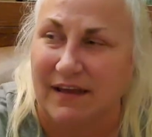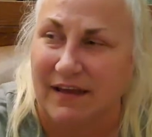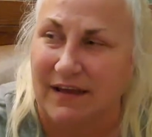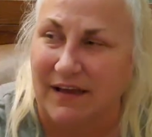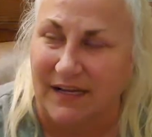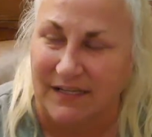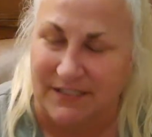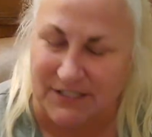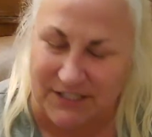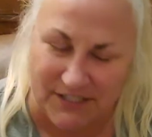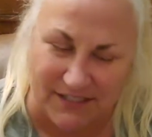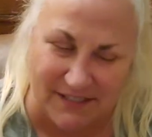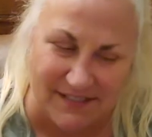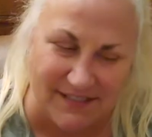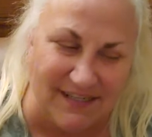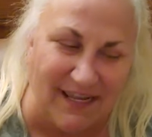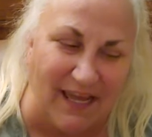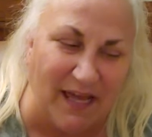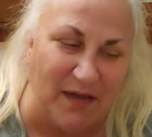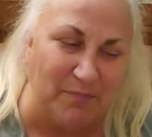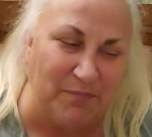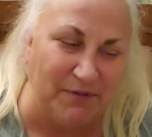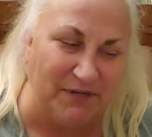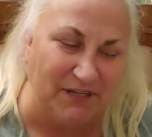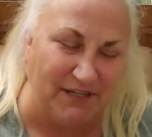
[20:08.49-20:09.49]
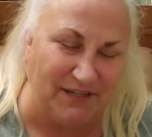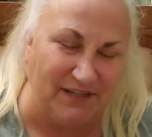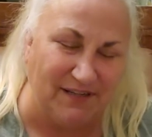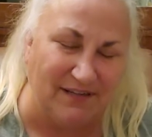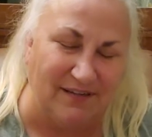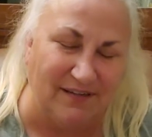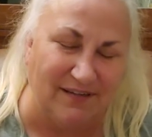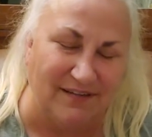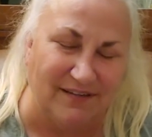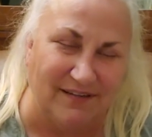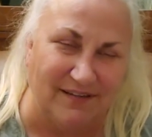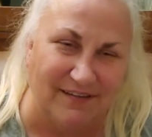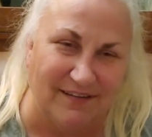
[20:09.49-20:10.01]
I just happen
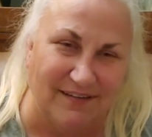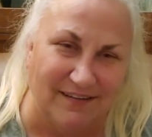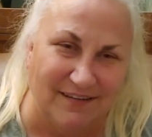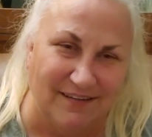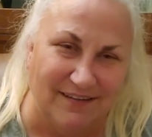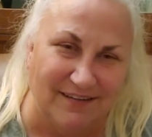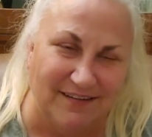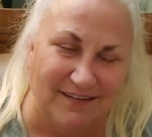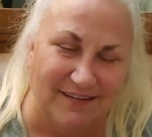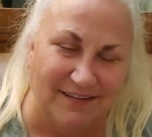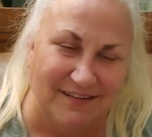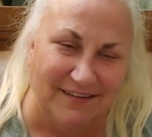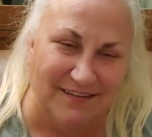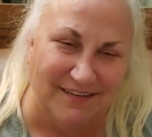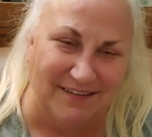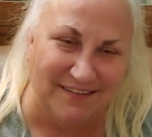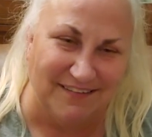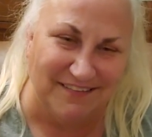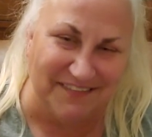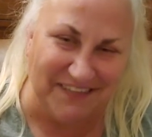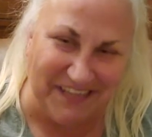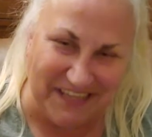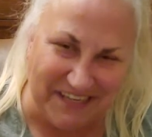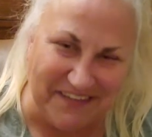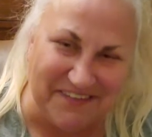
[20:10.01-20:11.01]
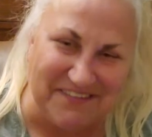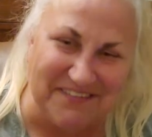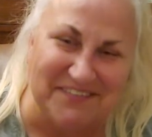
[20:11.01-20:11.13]
to like